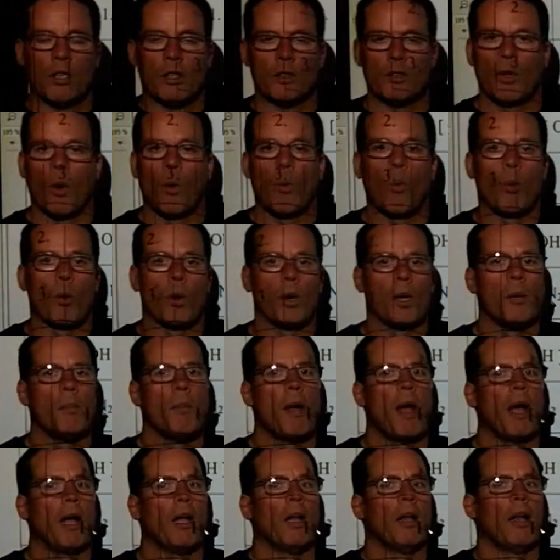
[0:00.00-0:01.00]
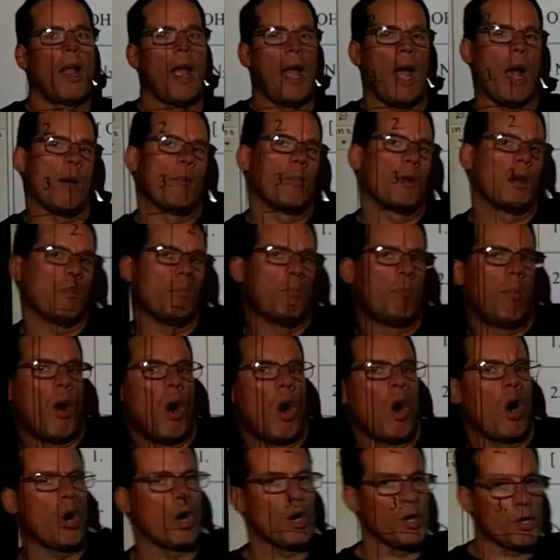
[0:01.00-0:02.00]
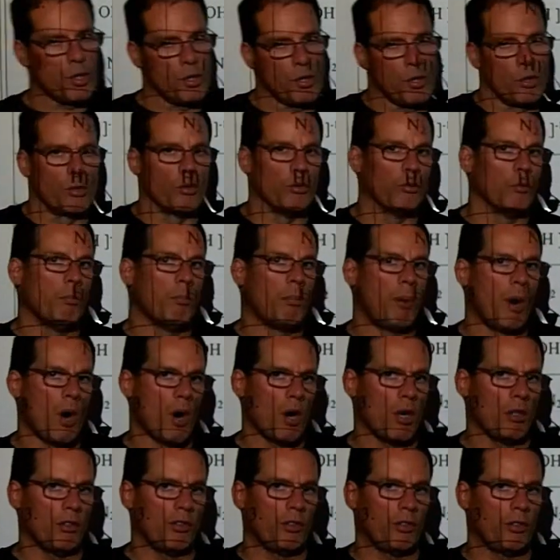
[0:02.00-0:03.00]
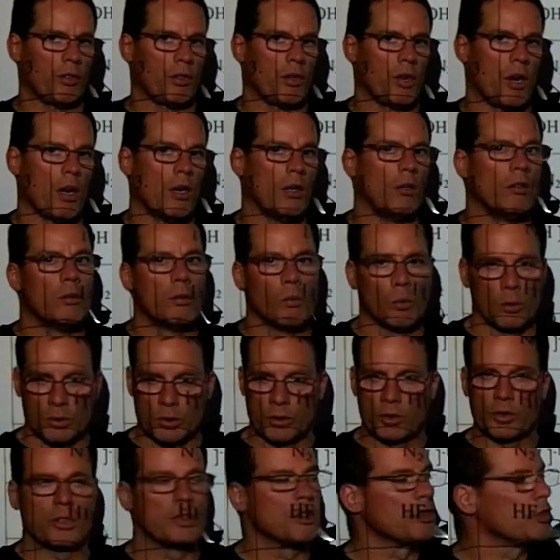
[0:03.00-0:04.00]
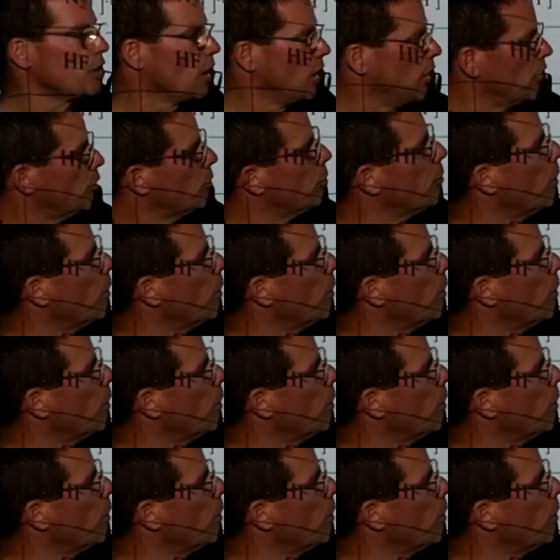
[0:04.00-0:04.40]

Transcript: Don't worry about how many partial parts there are. We're just going to say it's